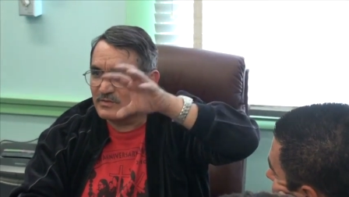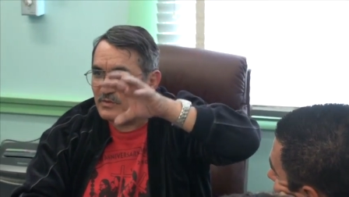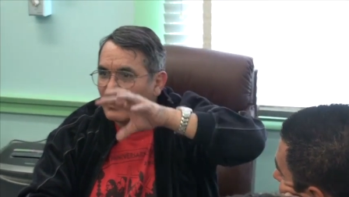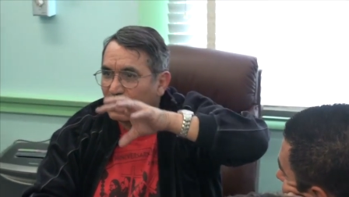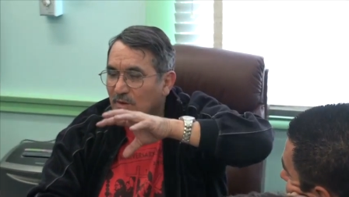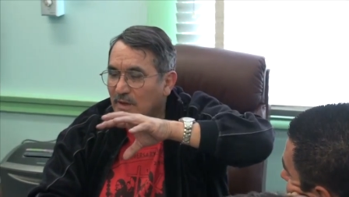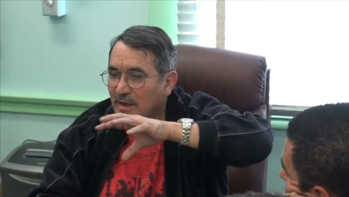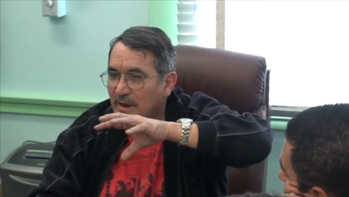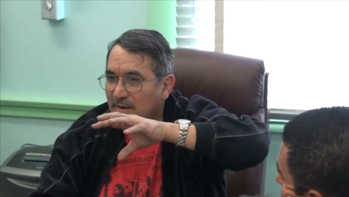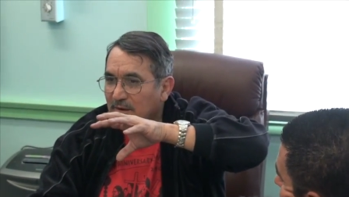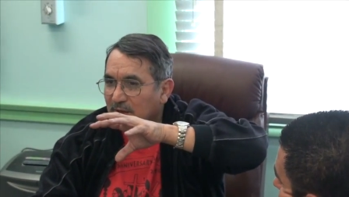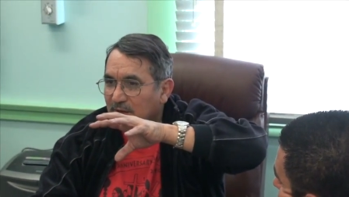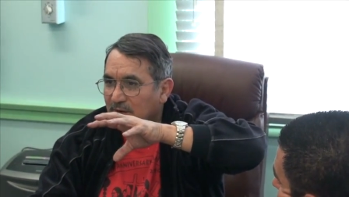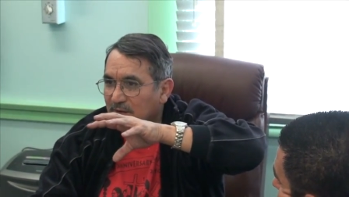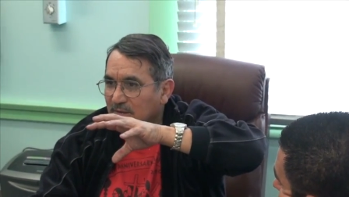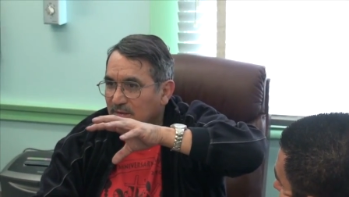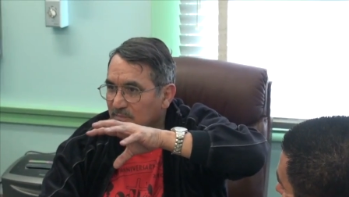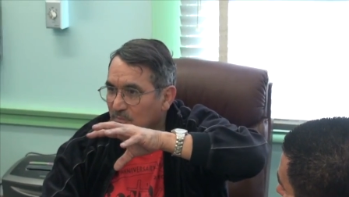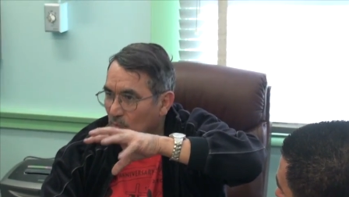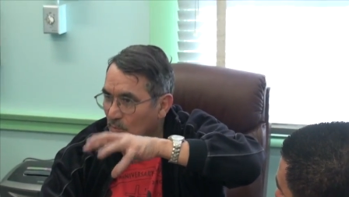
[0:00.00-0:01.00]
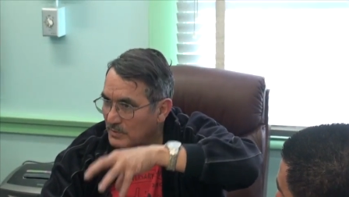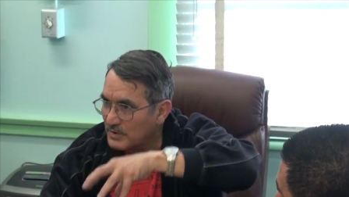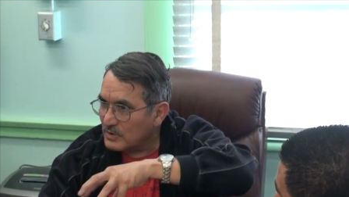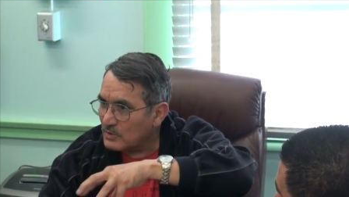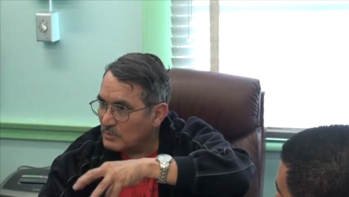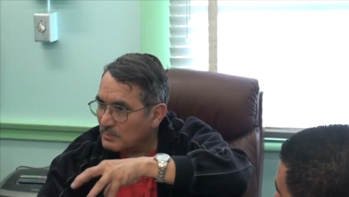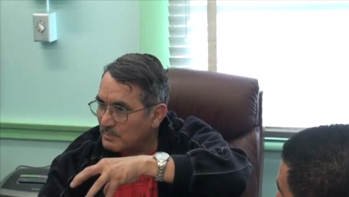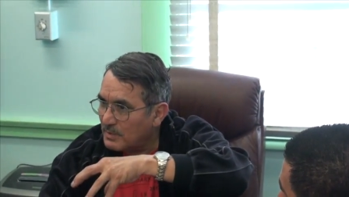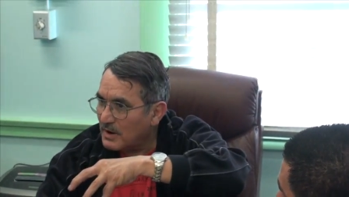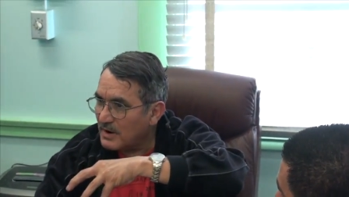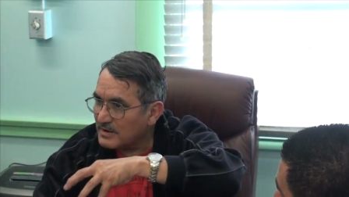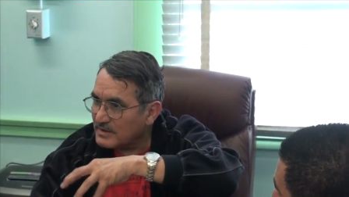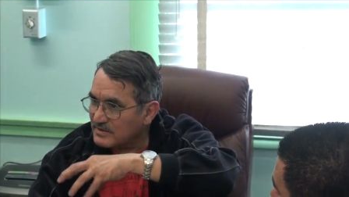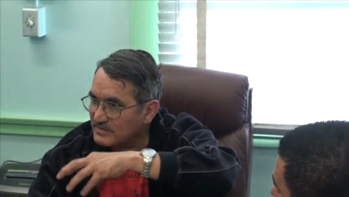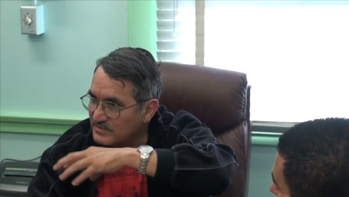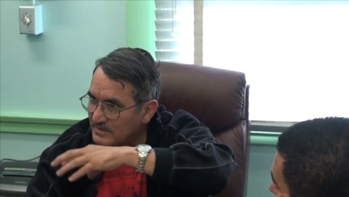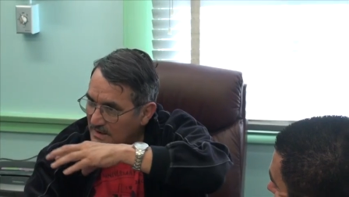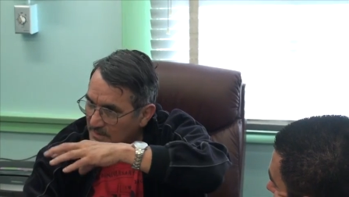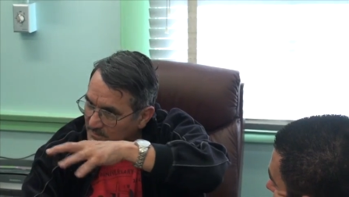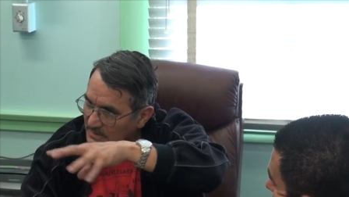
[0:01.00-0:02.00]
So, and, and Obregón Park
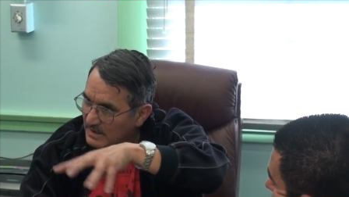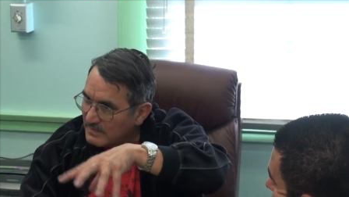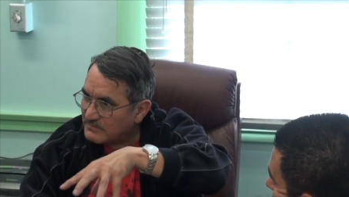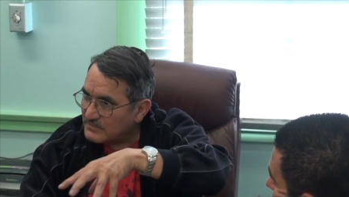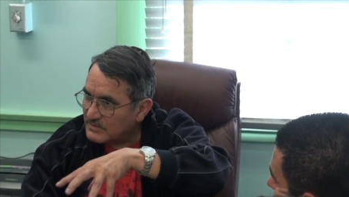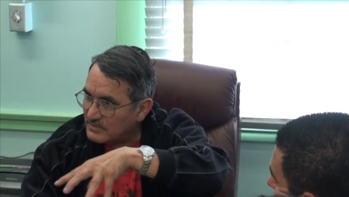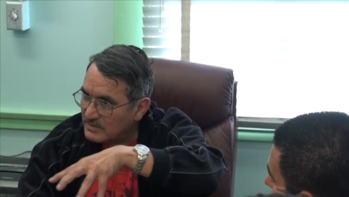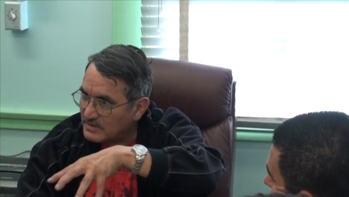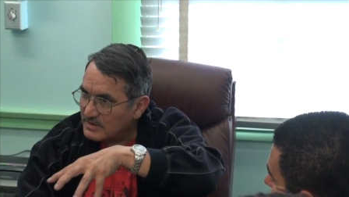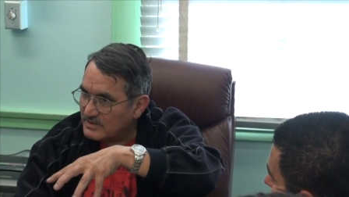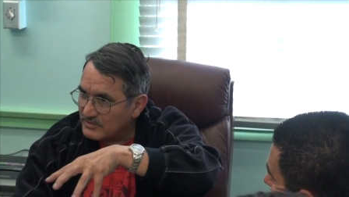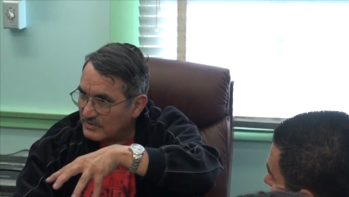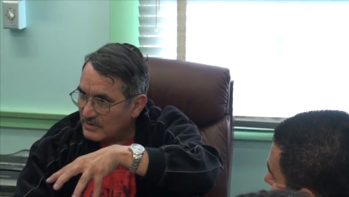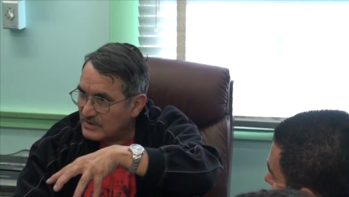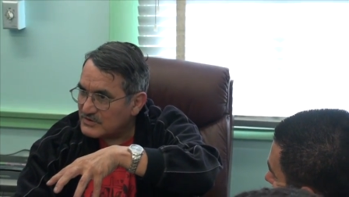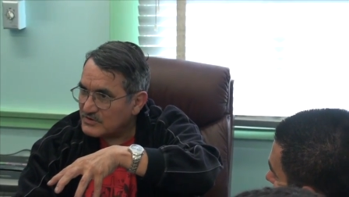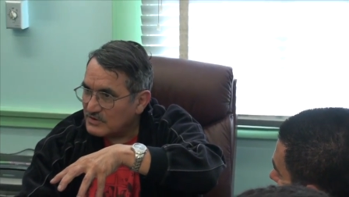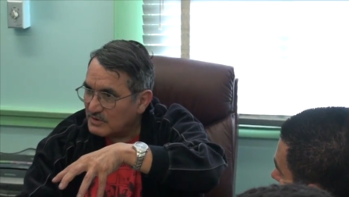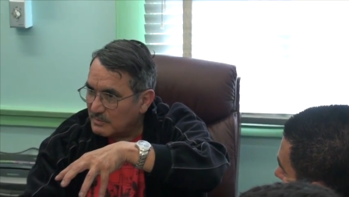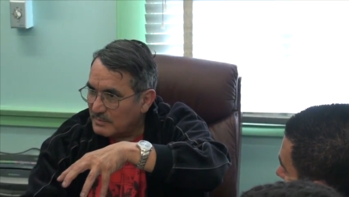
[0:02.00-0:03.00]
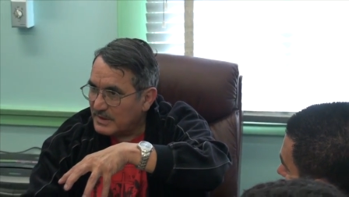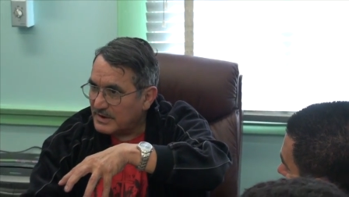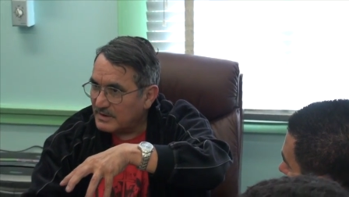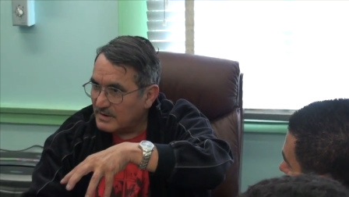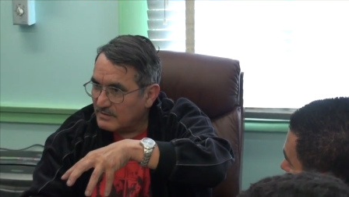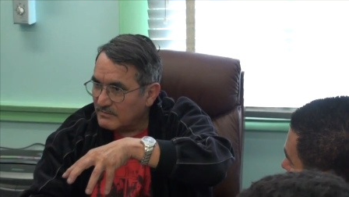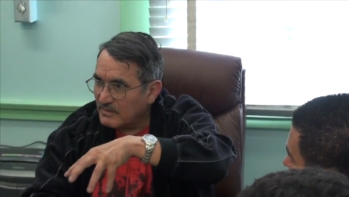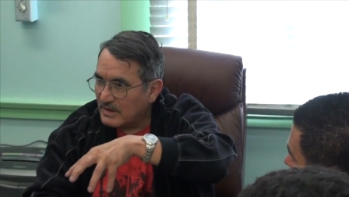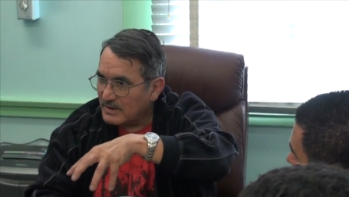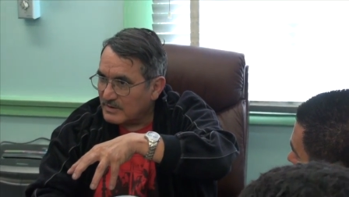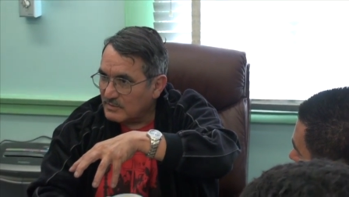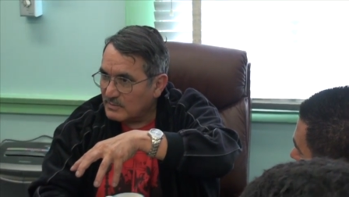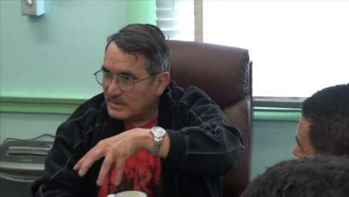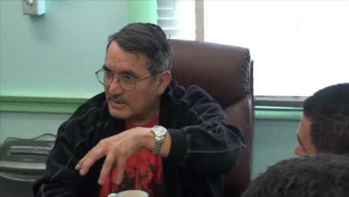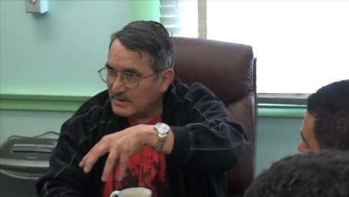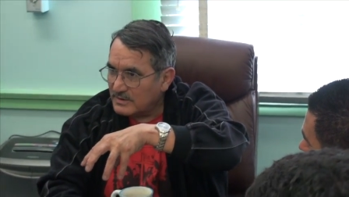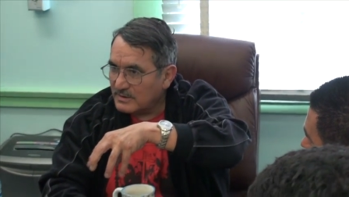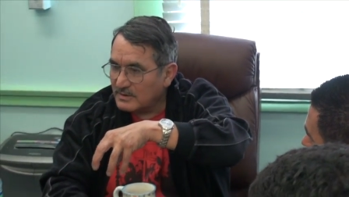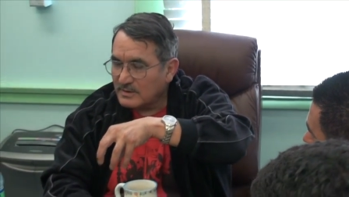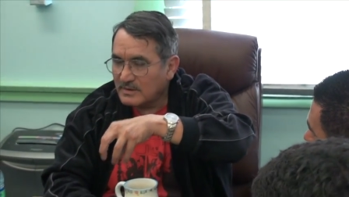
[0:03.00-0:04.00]
is named after a Congressional Medal of Honor
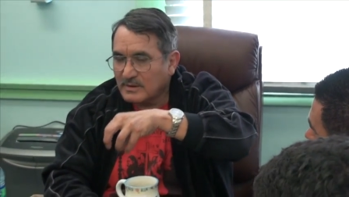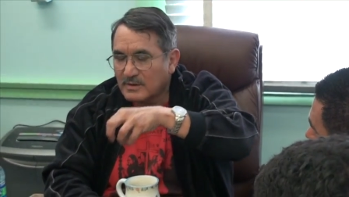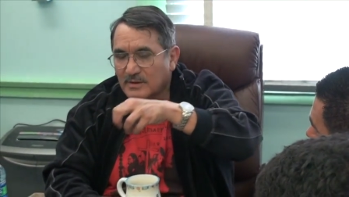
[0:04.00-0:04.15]
winner.